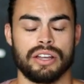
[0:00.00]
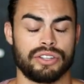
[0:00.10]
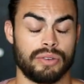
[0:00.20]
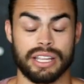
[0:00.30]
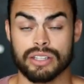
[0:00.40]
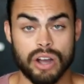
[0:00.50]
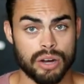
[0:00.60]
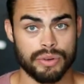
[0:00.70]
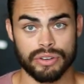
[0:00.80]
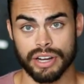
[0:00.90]
So I had a
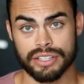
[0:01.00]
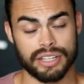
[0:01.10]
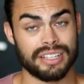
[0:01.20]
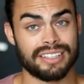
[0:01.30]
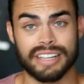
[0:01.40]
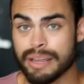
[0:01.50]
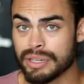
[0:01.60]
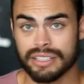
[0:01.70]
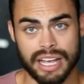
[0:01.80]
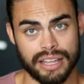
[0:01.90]
talk with her. I said the same
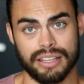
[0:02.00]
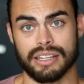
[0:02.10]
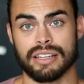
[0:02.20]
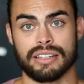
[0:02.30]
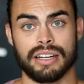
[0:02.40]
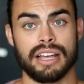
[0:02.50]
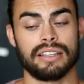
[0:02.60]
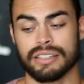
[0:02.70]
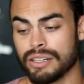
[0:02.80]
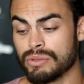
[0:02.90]
exact thing. I said, "Hey,
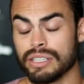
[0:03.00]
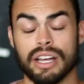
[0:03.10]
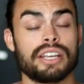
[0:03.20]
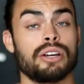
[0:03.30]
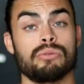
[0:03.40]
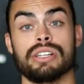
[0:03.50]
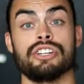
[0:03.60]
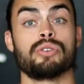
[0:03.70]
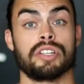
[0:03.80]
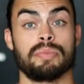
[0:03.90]
listen, I really like you. I really
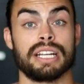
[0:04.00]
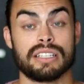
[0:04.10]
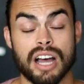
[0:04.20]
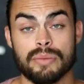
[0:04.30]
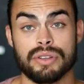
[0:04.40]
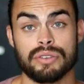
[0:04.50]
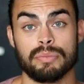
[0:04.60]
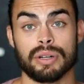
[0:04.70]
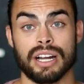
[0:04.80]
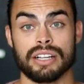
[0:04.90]
enjoy spending time with you,
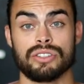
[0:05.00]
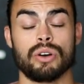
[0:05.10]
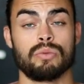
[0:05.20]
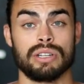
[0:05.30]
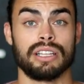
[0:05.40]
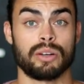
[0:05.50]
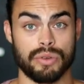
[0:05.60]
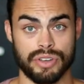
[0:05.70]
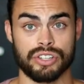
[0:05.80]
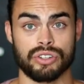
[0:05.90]
but I don't really like
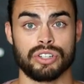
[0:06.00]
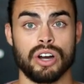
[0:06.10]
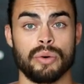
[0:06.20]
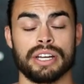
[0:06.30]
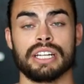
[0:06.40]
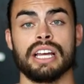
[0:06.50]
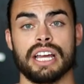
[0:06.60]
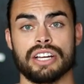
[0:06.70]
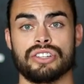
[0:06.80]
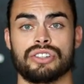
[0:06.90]
where things are going,
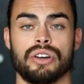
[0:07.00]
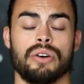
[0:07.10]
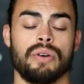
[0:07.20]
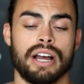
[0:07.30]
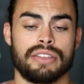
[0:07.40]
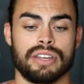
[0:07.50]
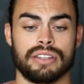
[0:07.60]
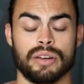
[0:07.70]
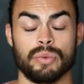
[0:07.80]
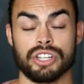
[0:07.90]
and so I
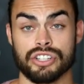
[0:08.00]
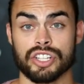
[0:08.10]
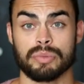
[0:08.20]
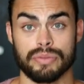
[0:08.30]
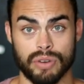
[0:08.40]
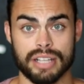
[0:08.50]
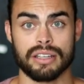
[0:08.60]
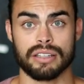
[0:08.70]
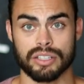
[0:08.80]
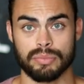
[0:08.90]
think that we should just be
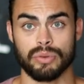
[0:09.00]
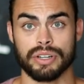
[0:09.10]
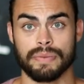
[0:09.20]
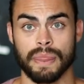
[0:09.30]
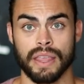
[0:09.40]
friends at this point."